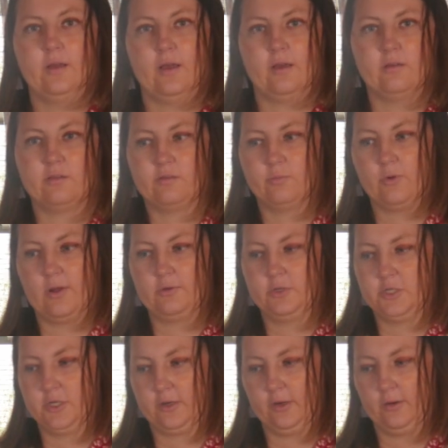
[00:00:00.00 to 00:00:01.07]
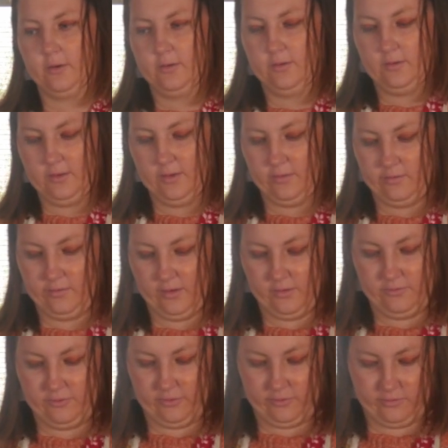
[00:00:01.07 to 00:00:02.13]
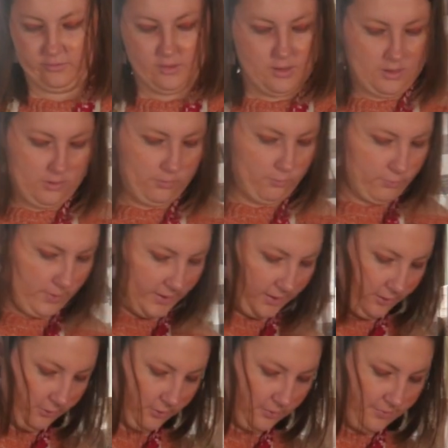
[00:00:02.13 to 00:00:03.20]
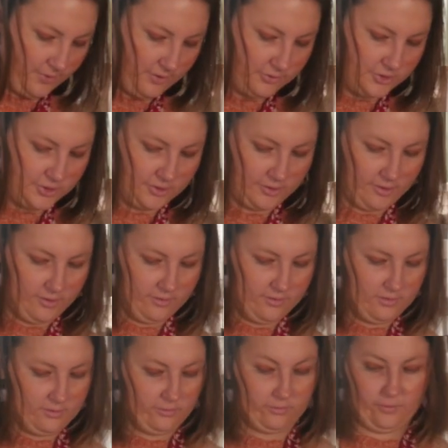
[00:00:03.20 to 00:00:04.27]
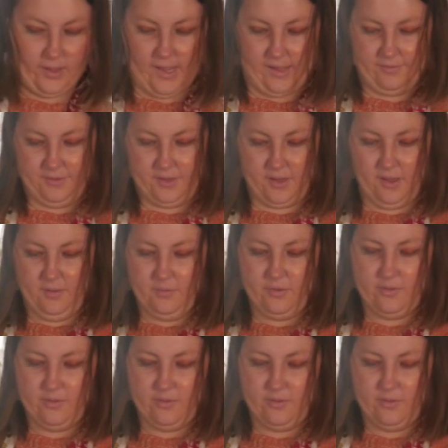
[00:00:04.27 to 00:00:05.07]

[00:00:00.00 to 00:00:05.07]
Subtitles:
as brown sugar instead of just regular brown sugar. So 1/2 cup.